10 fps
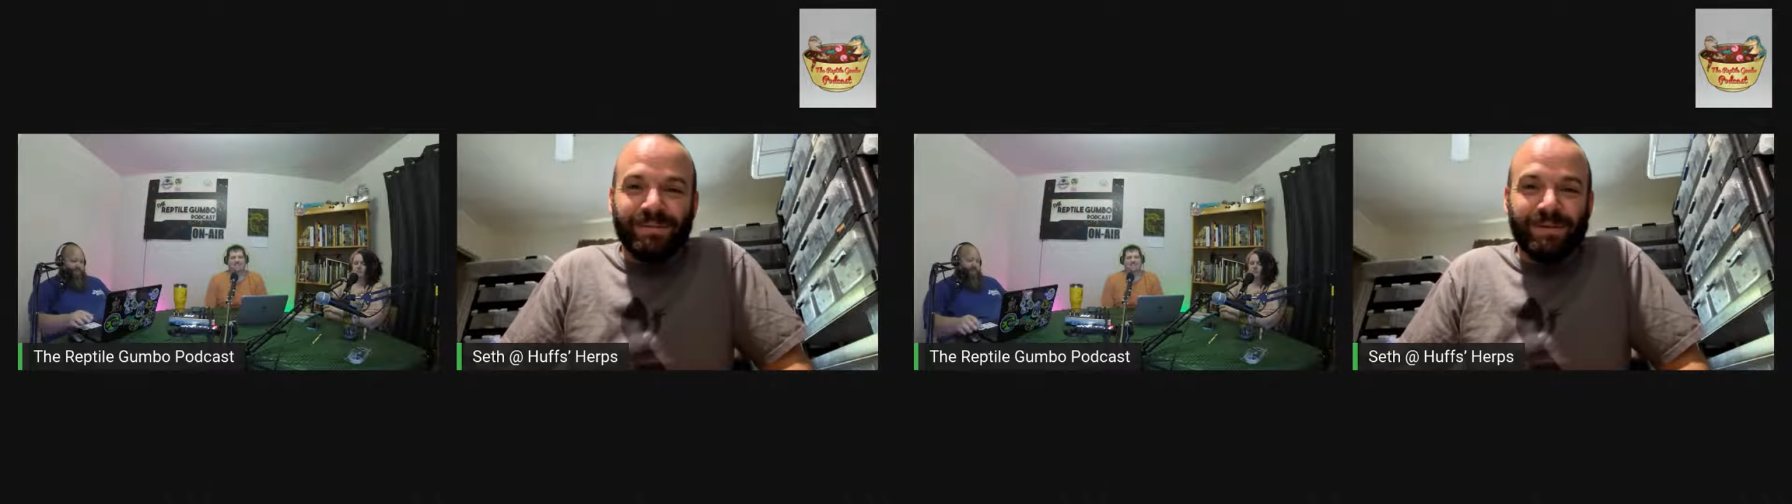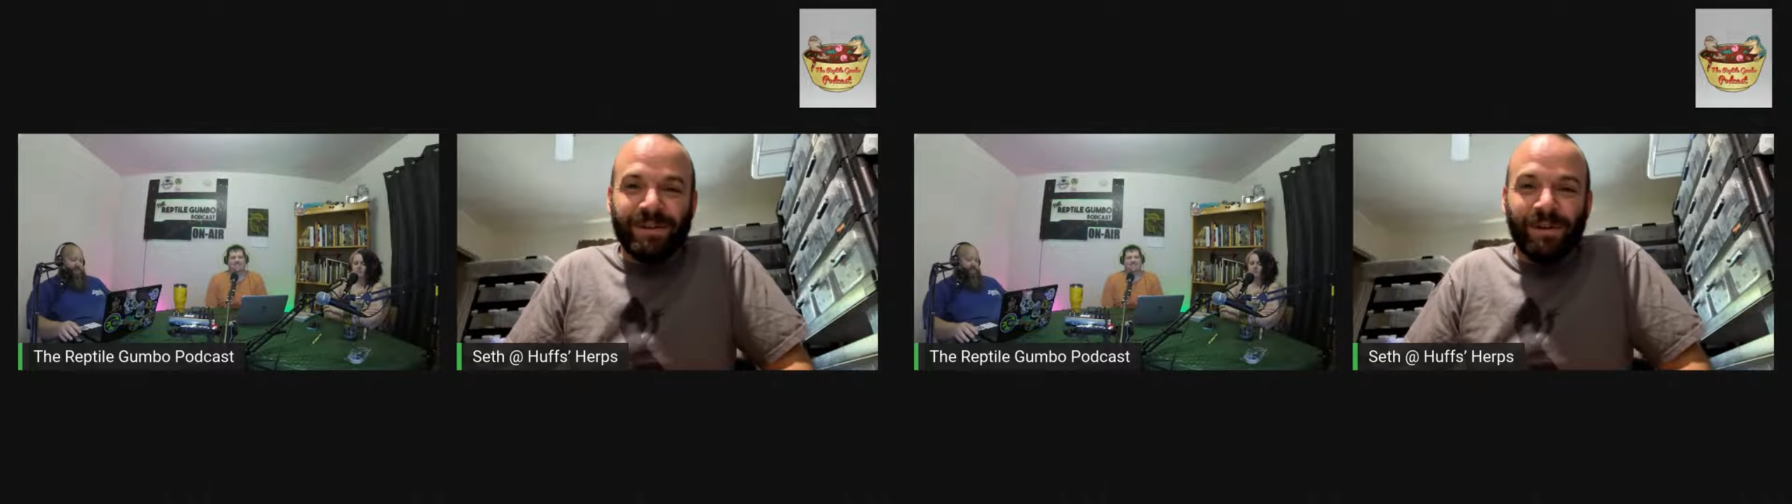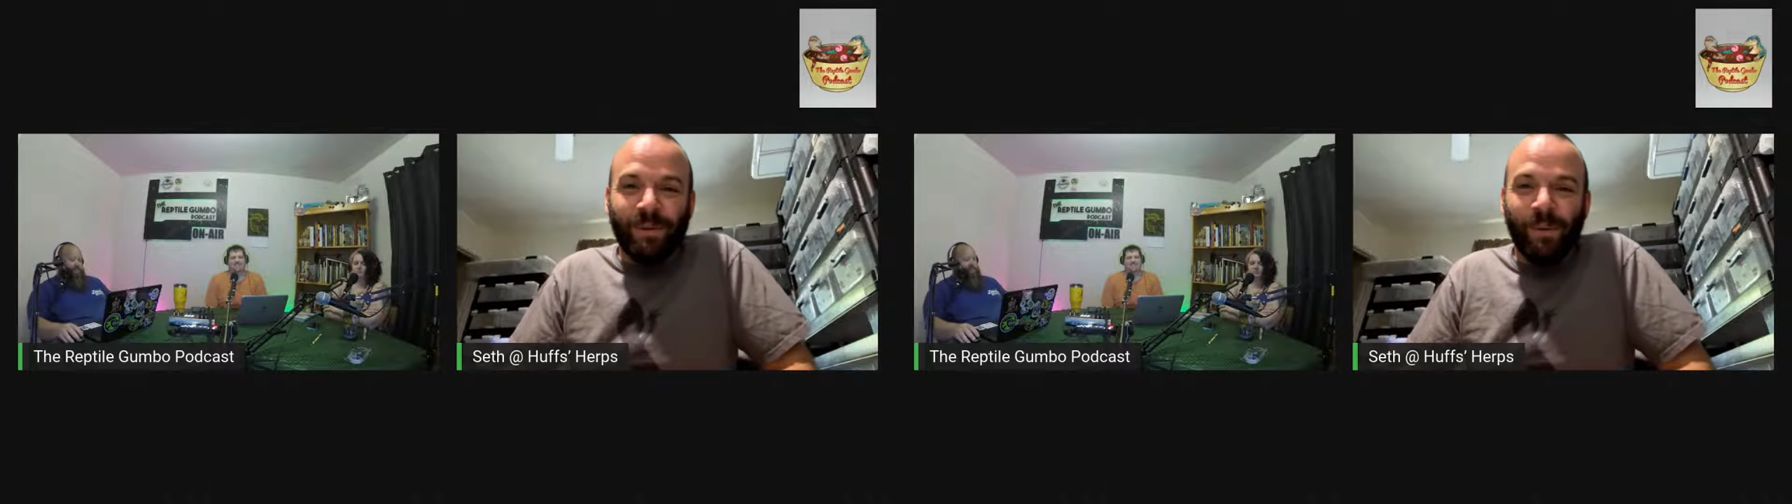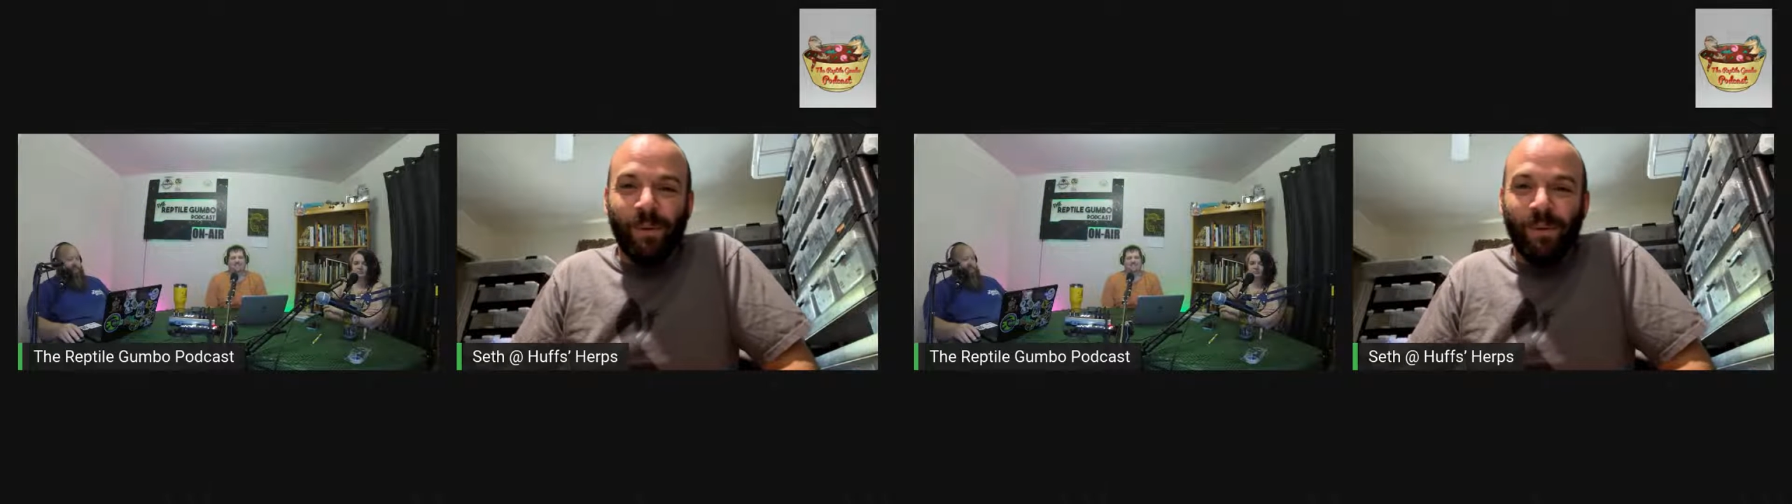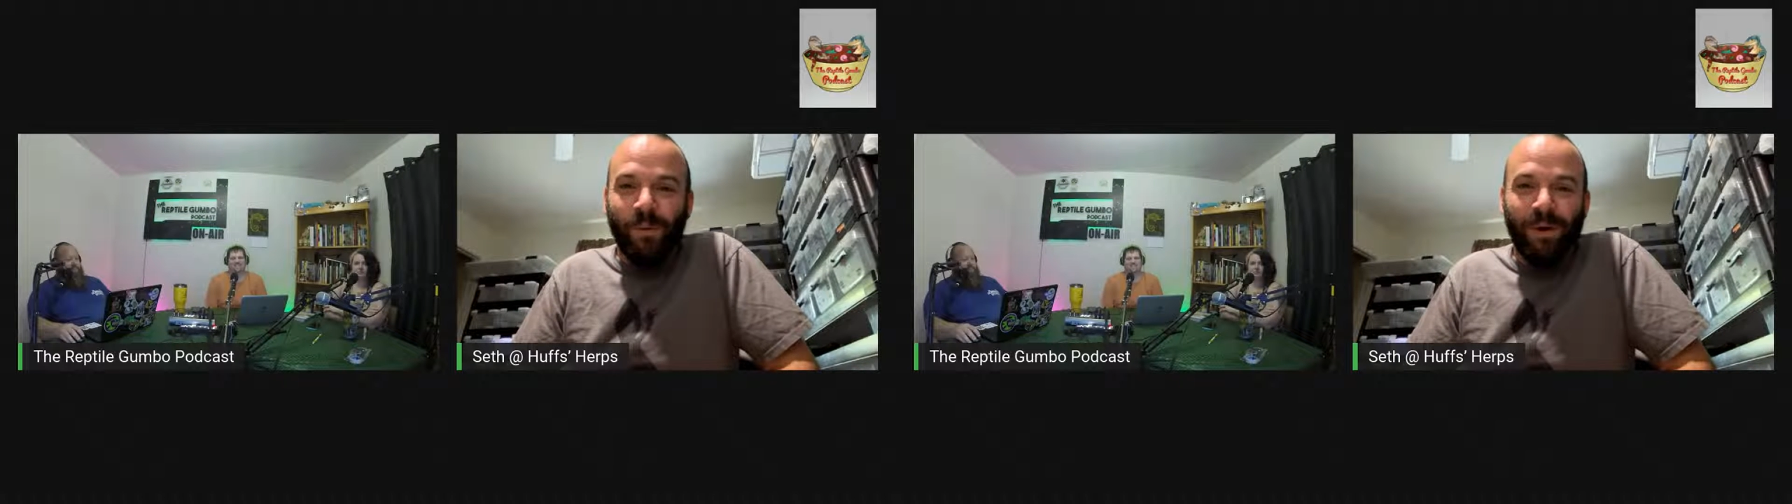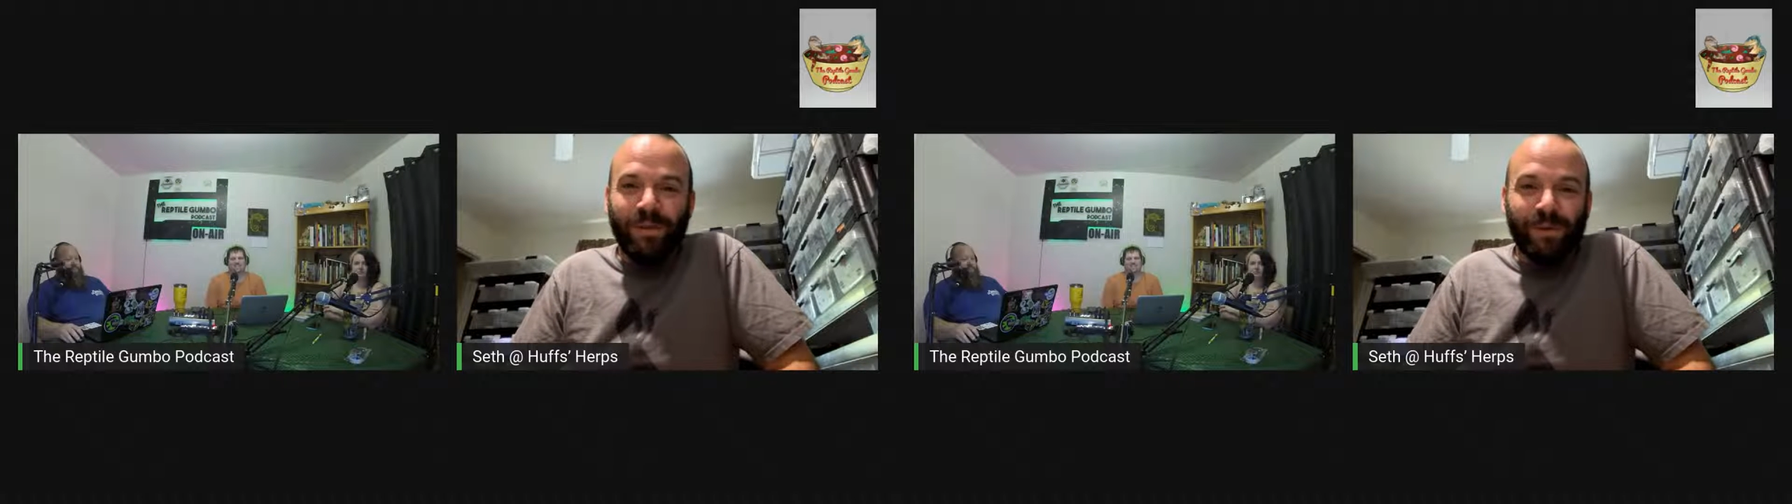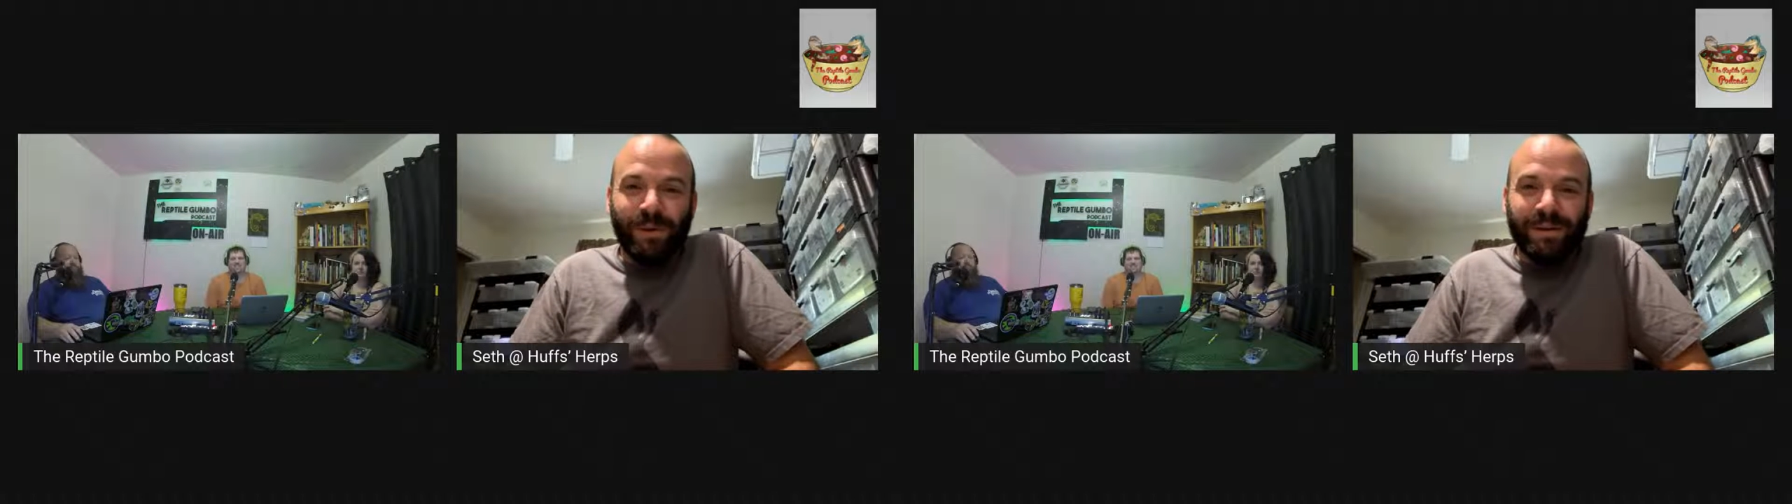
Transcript: want to throw